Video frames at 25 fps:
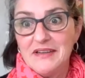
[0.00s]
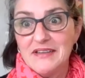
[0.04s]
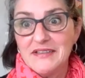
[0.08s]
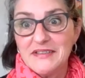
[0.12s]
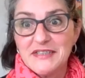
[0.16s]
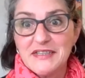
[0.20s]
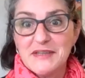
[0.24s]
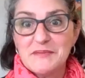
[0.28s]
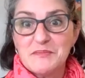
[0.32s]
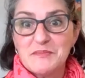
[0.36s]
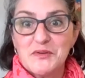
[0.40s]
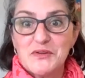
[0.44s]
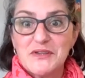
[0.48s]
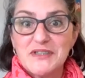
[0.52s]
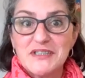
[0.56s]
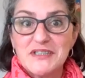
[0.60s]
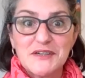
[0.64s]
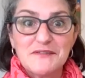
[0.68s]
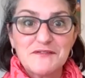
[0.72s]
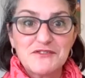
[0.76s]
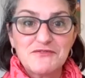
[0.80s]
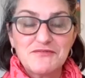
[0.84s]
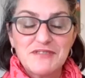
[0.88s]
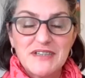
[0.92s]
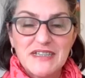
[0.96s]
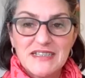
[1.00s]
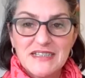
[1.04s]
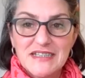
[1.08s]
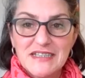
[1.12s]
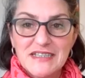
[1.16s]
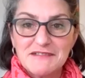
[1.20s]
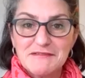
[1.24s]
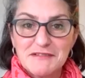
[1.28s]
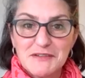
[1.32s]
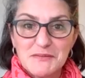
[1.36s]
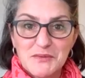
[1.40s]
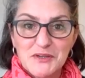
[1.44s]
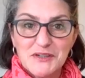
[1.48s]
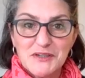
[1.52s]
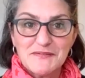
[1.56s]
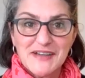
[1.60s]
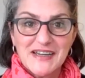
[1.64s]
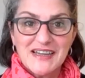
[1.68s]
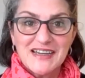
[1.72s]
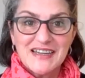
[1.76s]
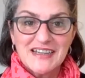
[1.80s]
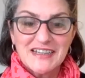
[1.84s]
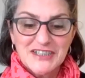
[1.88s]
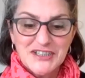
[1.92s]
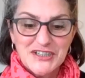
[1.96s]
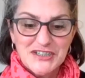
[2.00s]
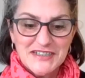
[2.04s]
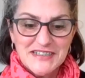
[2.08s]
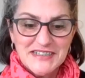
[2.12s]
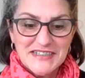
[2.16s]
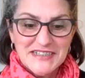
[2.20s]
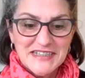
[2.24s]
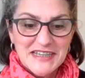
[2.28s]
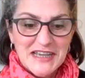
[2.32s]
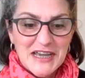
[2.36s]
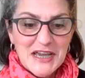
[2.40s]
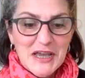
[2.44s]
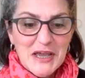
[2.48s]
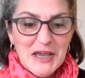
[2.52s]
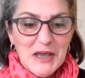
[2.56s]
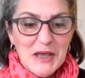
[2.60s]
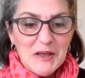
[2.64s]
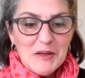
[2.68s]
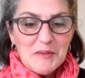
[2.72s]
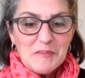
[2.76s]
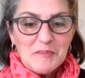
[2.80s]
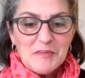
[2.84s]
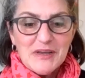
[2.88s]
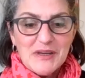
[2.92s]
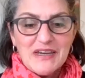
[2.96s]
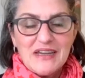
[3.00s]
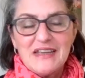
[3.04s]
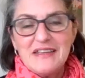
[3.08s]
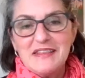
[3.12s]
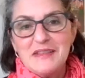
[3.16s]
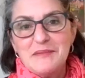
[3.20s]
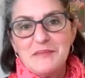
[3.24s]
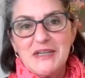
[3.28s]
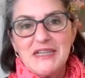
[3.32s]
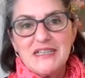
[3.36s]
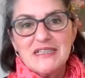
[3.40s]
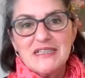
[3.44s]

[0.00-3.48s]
at some point after Easter at one of our lectures. But in the